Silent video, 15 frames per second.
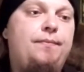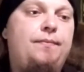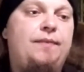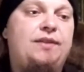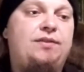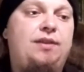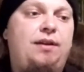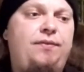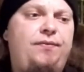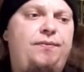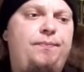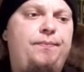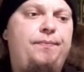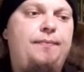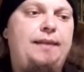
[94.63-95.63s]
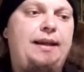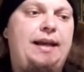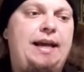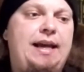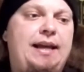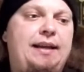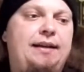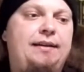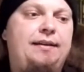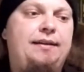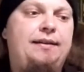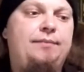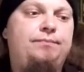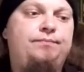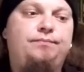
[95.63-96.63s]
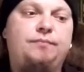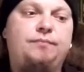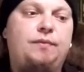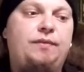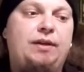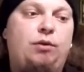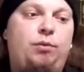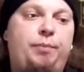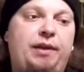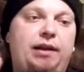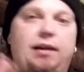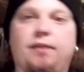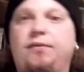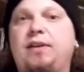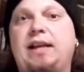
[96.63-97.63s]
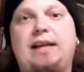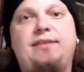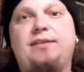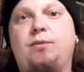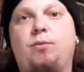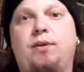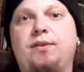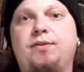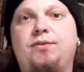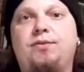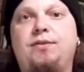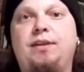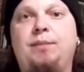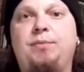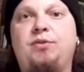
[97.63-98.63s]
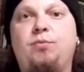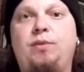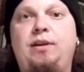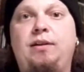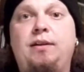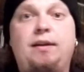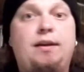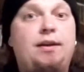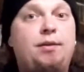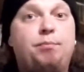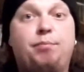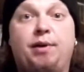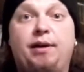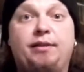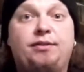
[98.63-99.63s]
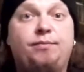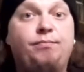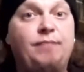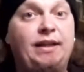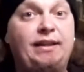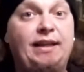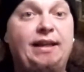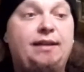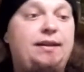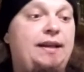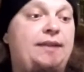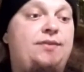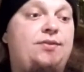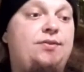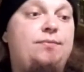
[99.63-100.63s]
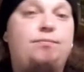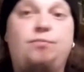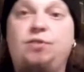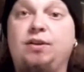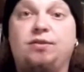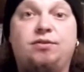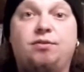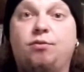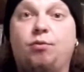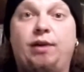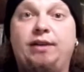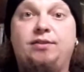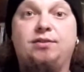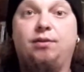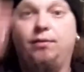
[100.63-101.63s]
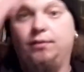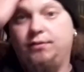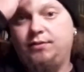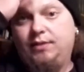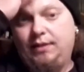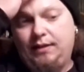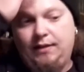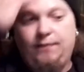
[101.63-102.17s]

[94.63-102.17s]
the stuff and um, there will be a lot of classic ones in between but again it's just great songs.